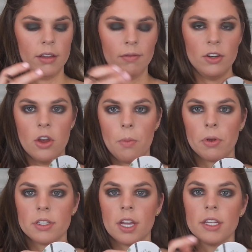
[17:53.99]
no
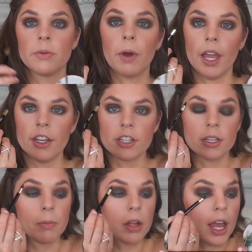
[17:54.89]
precise way,
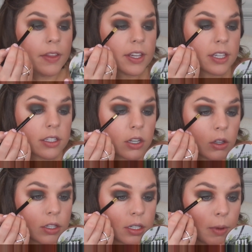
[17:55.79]
just apply this as
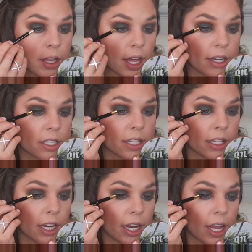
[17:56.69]
close to my lashes
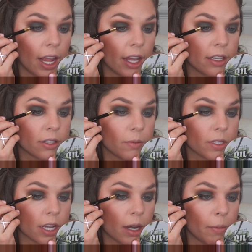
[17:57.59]
as I can. So I'm
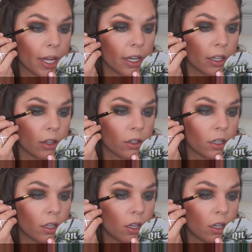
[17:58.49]
just kind of making little